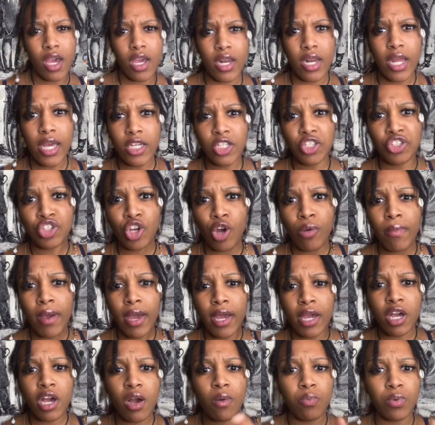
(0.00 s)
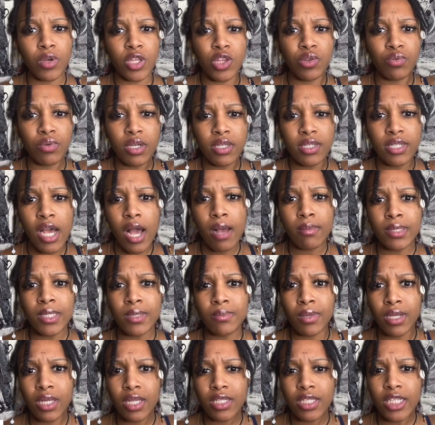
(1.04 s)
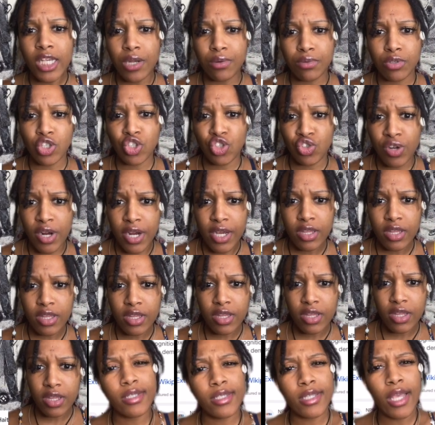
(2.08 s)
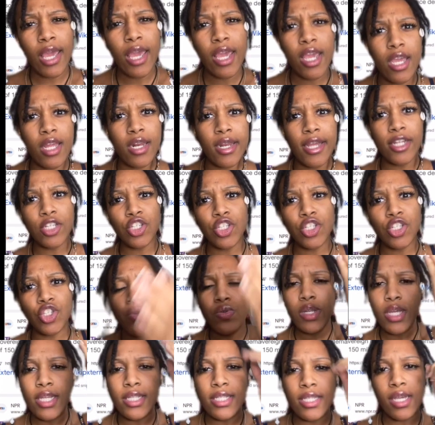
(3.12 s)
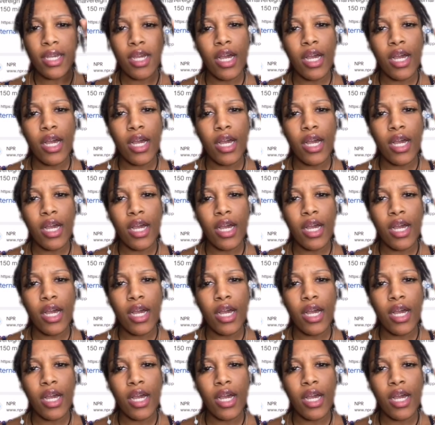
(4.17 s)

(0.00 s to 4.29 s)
and they show back up with 3 times the military strength, saying that you